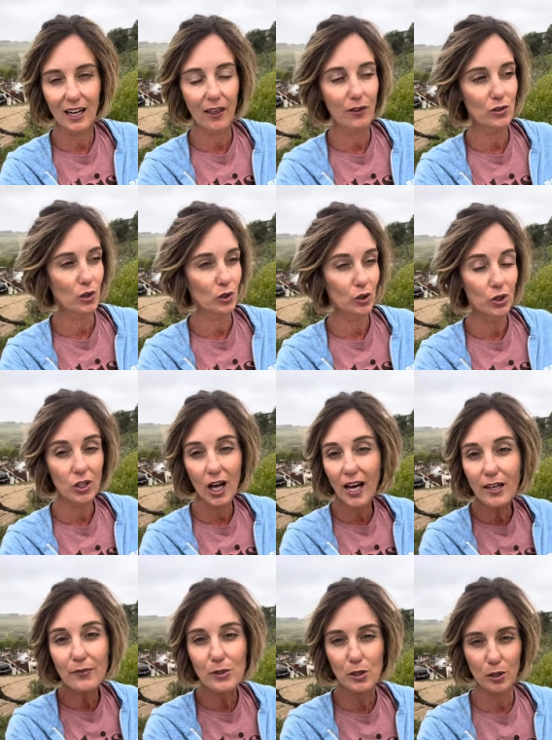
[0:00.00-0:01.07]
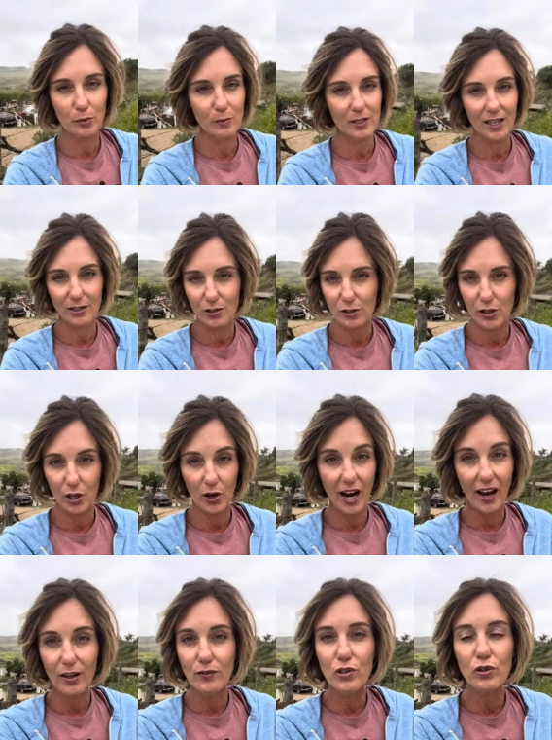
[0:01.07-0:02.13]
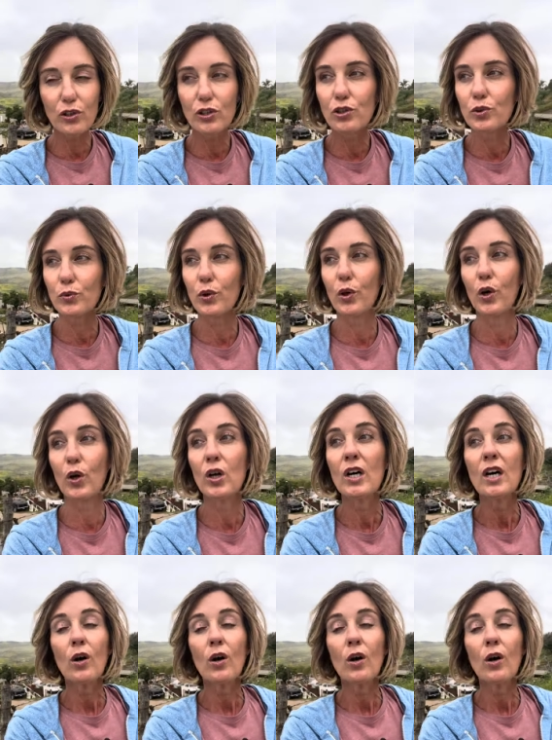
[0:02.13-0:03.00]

and there's a lot of circumstances that are out of your control,